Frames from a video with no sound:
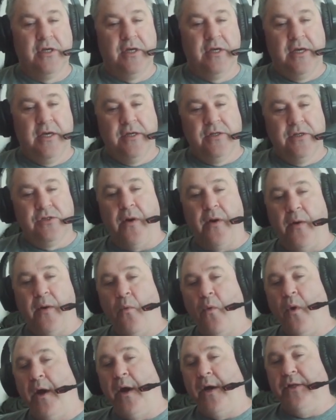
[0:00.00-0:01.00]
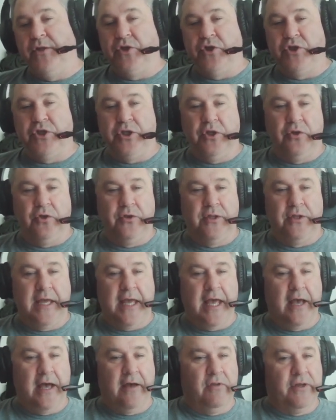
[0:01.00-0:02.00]
So I wanted the shield to have
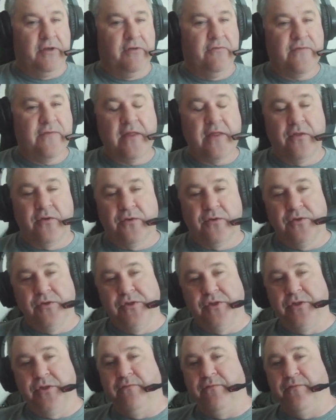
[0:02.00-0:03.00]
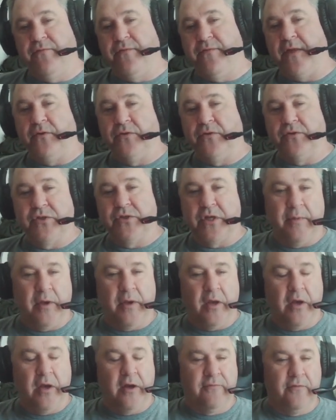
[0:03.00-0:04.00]
like feathers and feathers coming
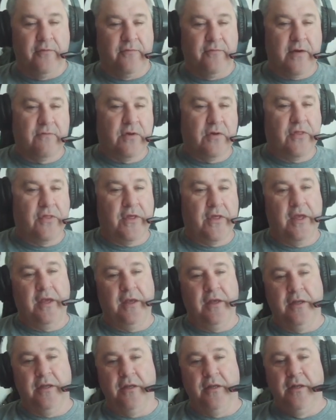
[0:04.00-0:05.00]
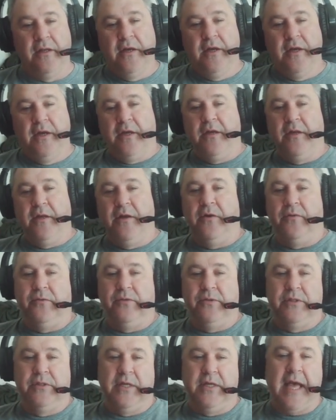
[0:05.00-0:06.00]
off of everything, and the
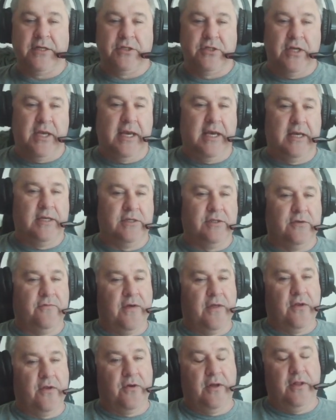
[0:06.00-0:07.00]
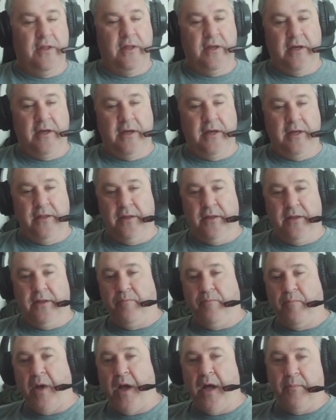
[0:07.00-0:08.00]
hatchet has a feather on the
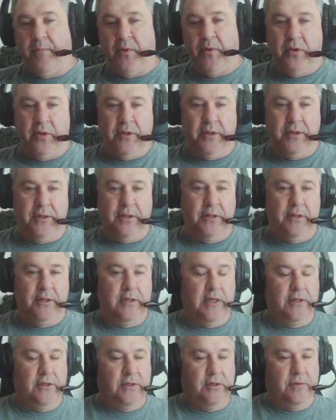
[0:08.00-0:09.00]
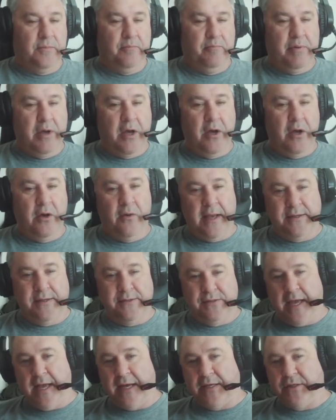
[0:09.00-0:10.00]
pommel, and the bow has a
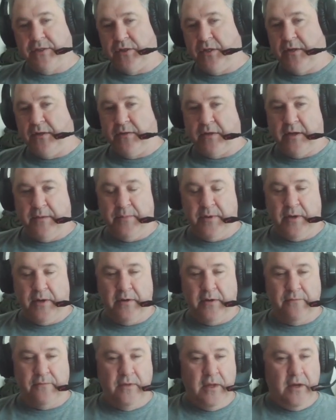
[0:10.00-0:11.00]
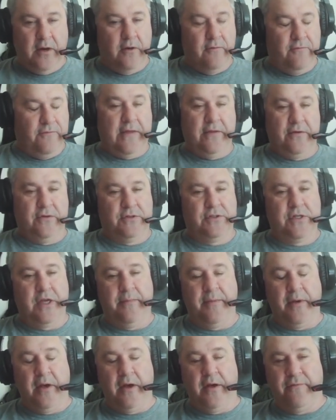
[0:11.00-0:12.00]
hatchet coming off, or feathers coming
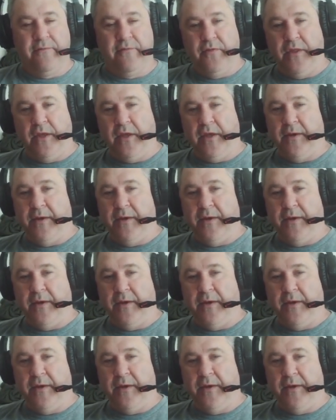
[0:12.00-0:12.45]
off of the